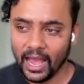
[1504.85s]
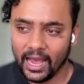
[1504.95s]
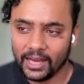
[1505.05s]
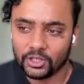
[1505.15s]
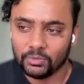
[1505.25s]

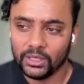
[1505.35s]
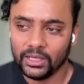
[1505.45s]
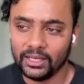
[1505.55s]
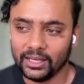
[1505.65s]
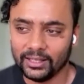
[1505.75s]
And to
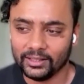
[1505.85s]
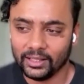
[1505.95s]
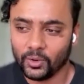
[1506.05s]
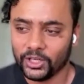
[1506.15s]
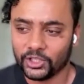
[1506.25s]
me,
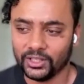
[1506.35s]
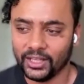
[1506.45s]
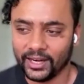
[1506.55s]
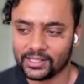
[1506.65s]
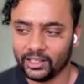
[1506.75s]
the question
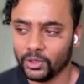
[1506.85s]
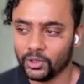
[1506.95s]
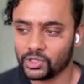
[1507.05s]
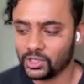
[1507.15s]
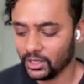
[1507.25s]
that is the
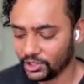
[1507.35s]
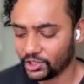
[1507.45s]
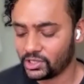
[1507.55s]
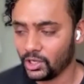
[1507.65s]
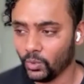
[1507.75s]
most
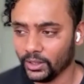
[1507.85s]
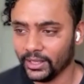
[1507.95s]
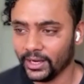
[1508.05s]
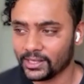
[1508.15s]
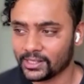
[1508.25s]
interesting one
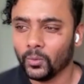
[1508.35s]
there is